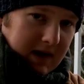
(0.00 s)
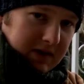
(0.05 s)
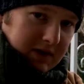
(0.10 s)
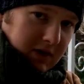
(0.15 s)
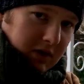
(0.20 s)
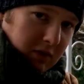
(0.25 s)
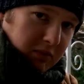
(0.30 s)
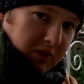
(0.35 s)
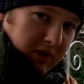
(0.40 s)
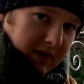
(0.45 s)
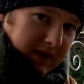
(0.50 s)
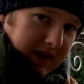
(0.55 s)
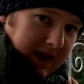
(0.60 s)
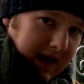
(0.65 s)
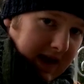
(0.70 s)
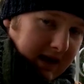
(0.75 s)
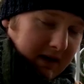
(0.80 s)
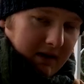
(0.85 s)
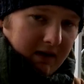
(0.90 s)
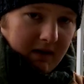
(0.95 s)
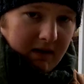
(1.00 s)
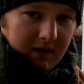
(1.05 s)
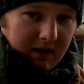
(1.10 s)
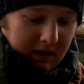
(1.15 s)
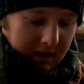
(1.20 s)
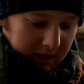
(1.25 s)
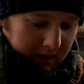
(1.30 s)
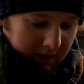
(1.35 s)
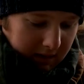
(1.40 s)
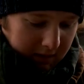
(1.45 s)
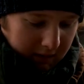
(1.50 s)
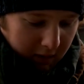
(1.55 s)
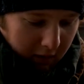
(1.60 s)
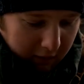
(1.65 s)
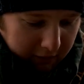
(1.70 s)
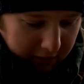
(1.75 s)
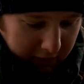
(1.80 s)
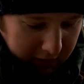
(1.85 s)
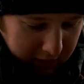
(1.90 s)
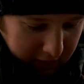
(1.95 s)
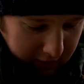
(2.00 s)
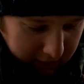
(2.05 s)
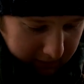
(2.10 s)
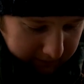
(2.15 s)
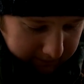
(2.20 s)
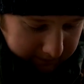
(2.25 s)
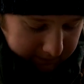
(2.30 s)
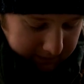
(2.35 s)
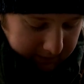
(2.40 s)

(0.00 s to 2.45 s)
So you'll put that over your